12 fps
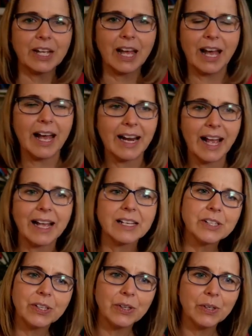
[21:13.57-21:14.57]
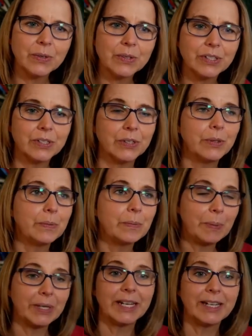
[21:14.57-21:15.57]
and ask you to
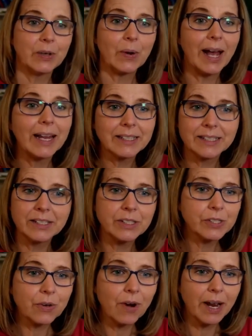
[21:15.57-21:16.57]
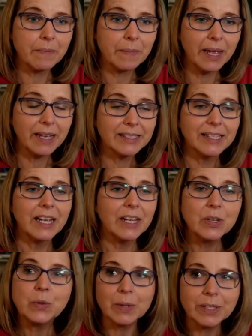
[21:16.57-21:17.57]
put it in your hand and describe it,
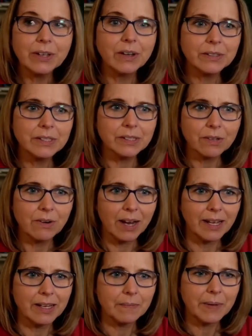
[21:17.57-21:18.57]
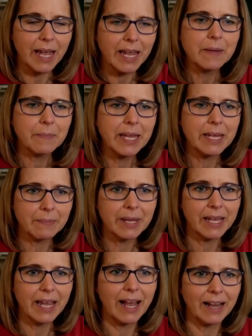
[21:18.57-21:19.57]
you will not describe
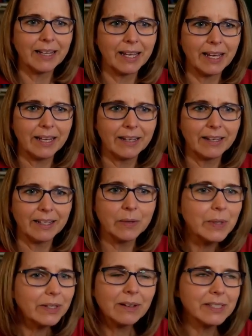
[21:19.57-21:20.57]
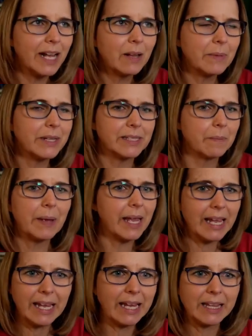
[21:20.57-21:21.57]
A-P-P-L-E. You will not tell me there's a
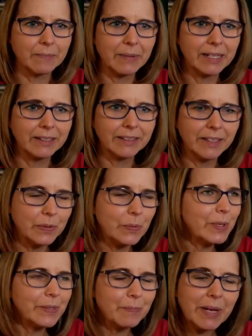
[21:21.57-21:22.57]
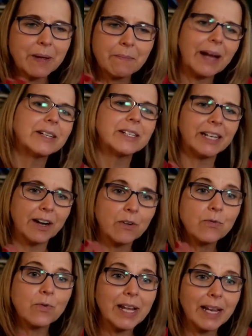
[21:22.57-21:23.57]
P in the middle. You would be imagining a
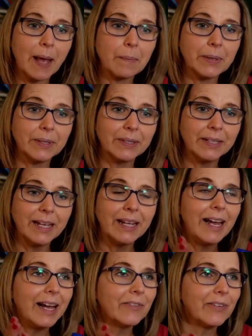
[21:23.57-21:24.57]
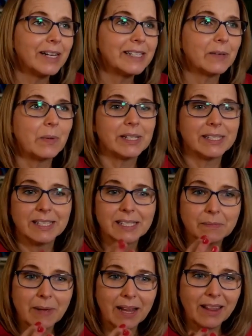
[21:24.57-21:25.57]
real apple. And if I said, what does it
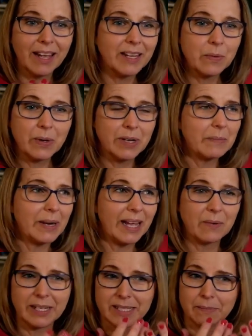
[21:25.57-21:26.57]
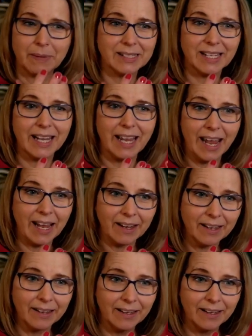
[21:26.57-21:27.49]
smell like? You wouldn't be like, well, it smells like ink.